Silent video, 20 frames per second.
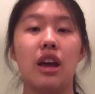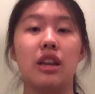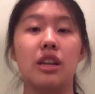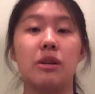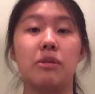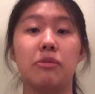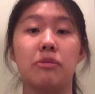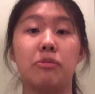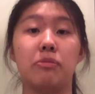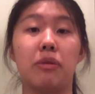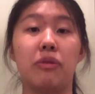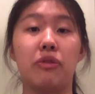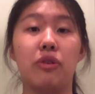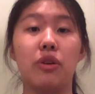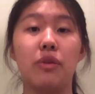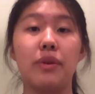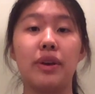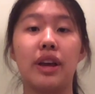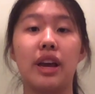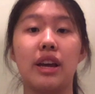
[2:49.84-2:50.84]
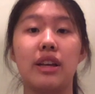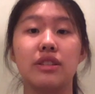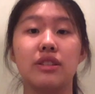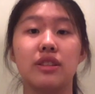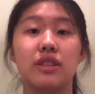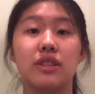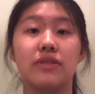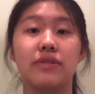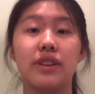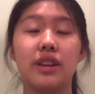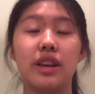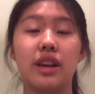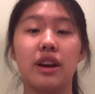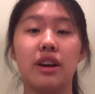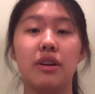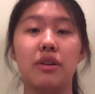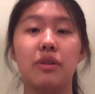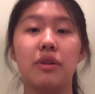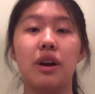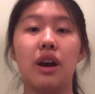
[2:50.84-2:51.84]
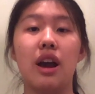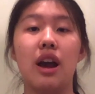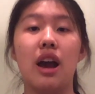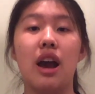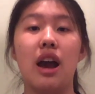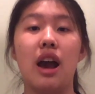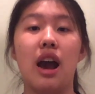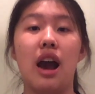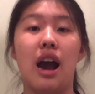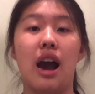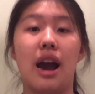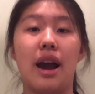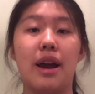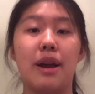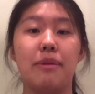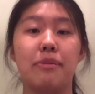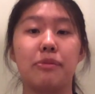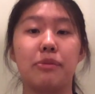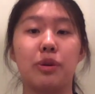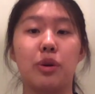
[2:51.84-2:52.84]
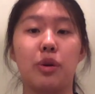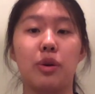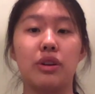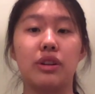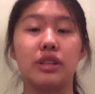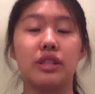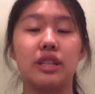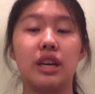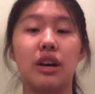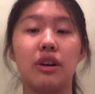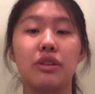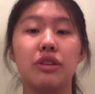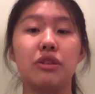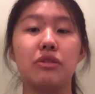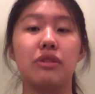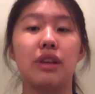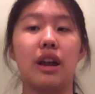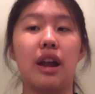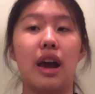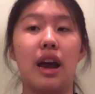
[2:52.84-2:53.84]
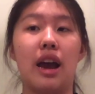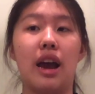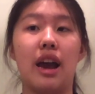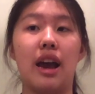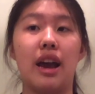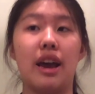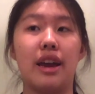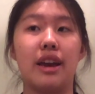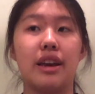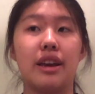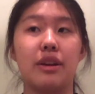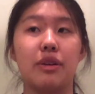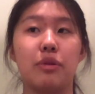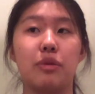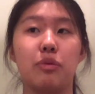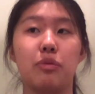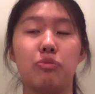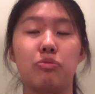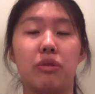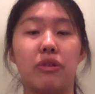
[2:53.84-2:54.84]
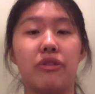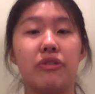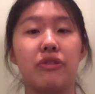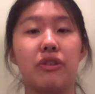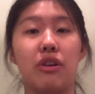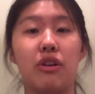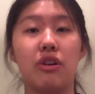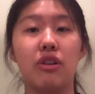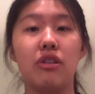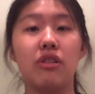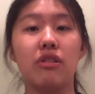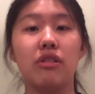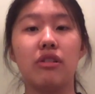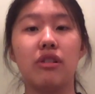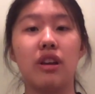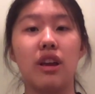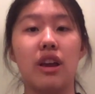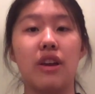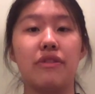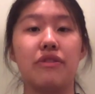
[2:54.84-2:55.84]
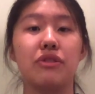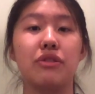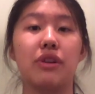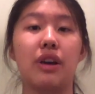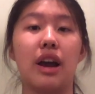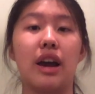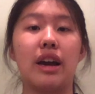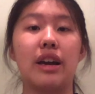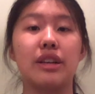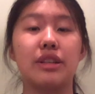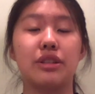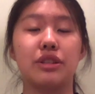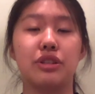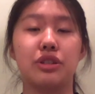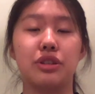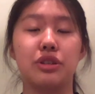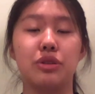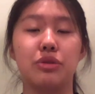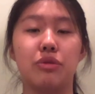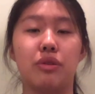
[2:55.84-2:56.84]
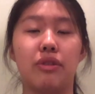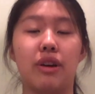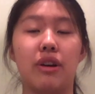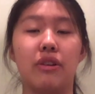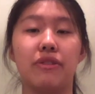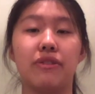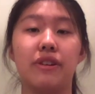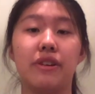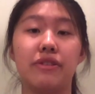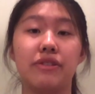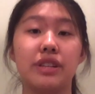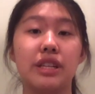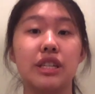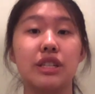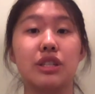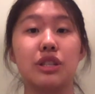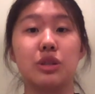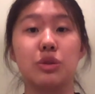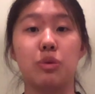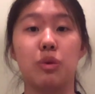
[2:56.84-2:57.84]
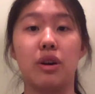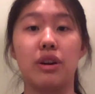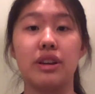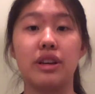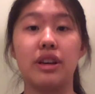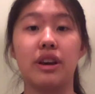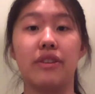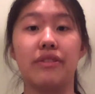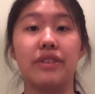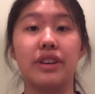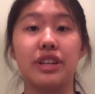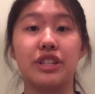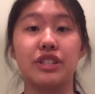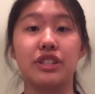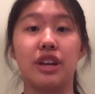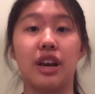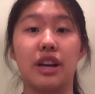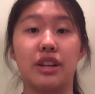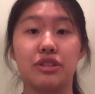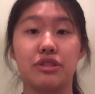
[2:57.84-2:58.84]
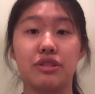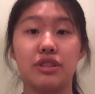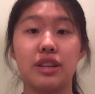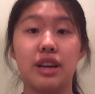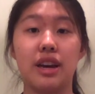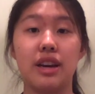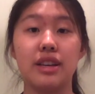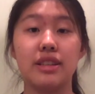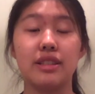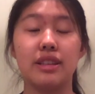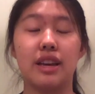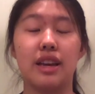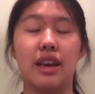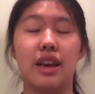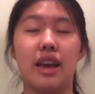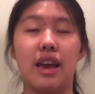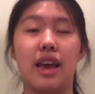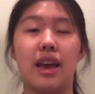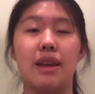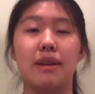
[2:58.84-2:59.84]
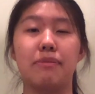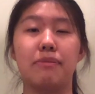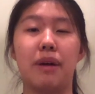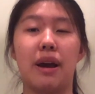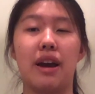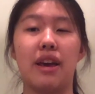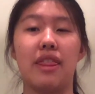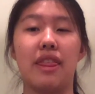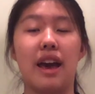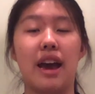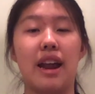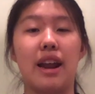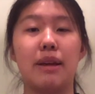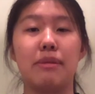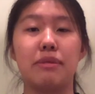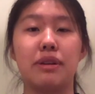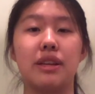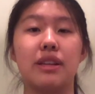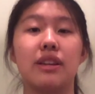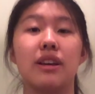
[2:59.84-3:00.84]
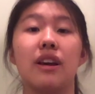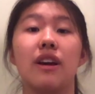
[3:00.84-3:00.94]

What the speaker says: Now, before we get into this video, I'm going to tell you that I prefer if you guys do around 15 to 20 of each exercise, and by that I mean